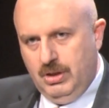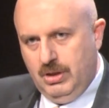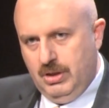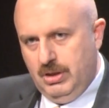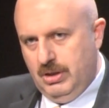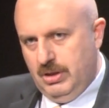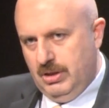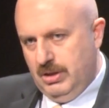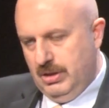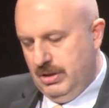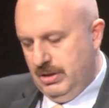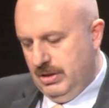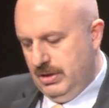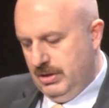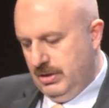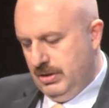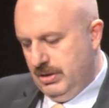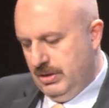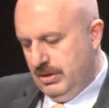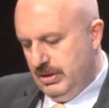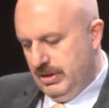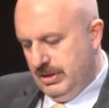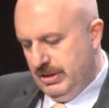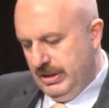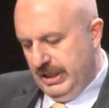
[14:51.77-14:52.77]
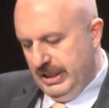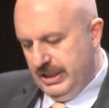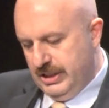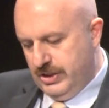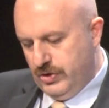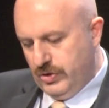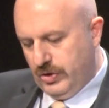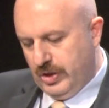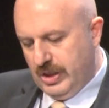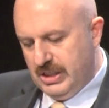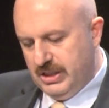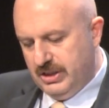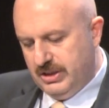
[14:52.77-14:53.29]

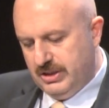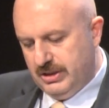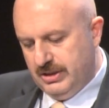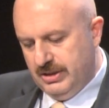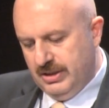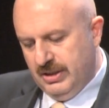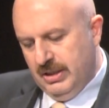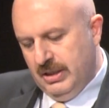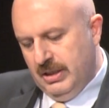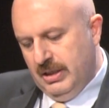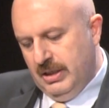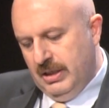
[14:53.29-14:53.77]
education.